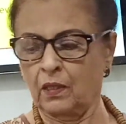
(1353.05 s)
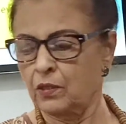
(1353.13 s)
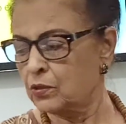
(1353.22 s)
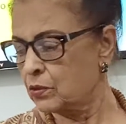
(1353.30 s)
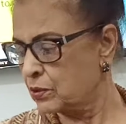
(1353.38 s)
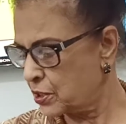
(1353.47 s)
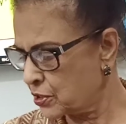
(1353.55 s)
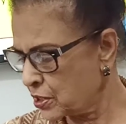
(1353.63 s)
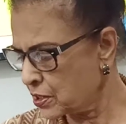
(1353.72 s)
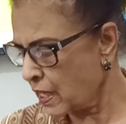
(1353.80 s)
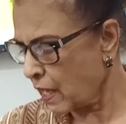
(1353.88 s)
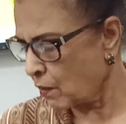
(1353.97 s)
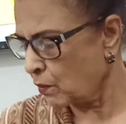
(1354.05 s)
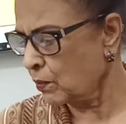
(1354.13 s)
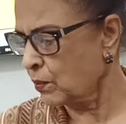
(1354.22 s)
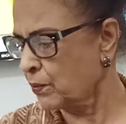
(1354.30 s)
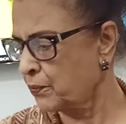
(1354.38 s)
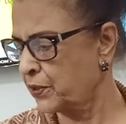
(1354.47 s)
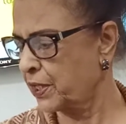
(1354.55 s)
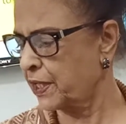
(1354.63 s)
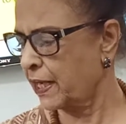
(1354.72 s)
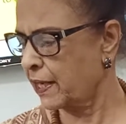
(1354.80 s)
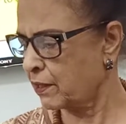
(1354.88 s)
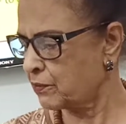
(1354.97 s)
So this is how we
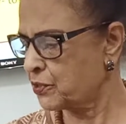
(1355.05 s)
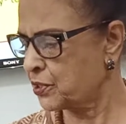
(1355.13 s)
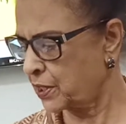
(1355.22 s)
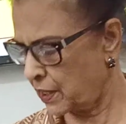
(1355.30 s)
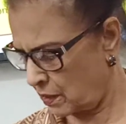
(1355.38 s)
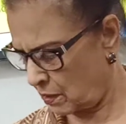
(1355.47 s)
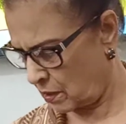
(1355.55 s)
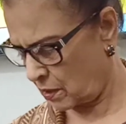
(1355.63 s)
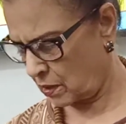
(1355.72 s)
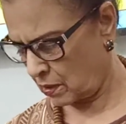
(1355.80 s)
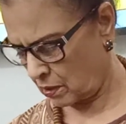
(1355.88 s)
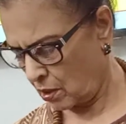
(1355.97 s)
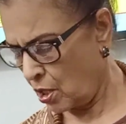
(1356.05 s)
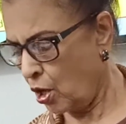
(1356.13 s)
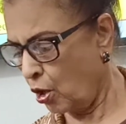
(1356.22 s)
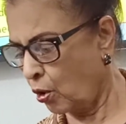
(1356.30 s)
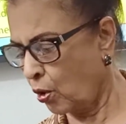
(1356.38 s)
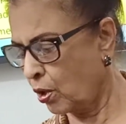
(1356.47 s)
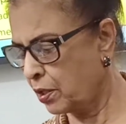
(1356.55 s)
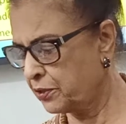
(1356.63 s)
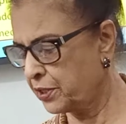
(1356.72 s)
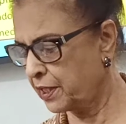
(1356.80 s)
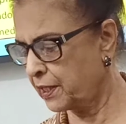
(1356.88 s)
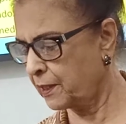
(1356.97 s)
have seen all
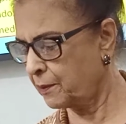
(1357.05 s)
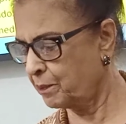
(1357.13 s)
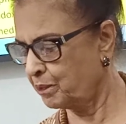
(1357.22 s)
the